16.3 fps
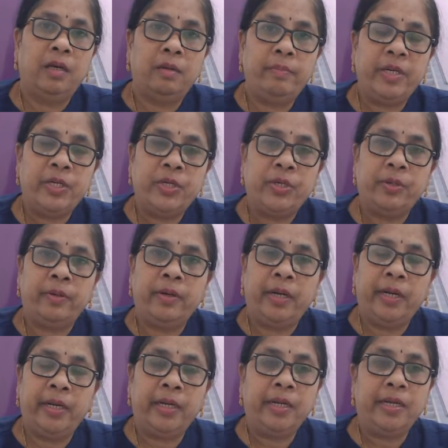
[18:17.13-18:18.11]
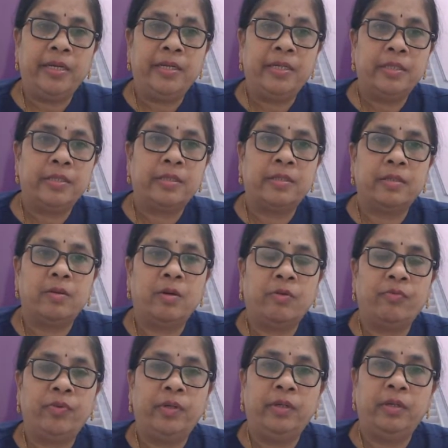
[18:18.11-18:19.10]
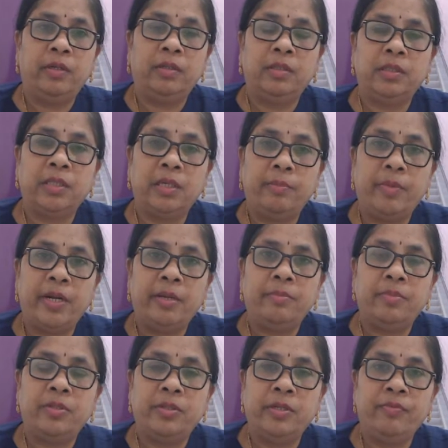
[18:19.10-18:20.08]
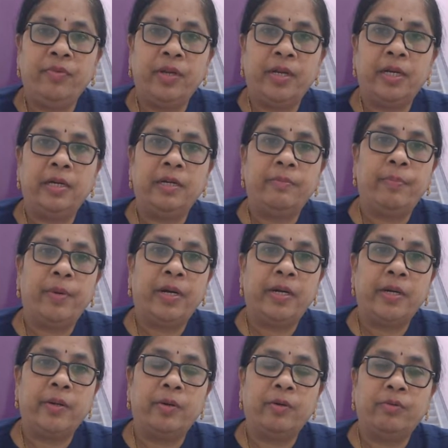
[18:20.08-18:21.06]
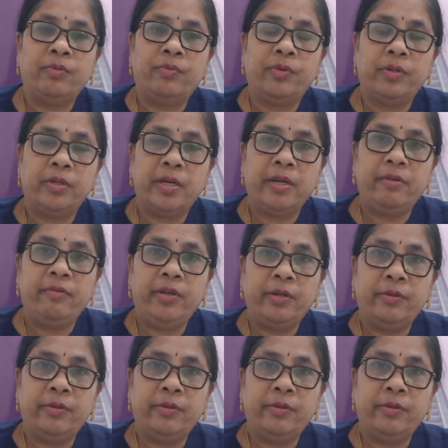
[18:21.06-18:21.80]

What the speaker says: mature egg is often sometimes difficult part of IVF.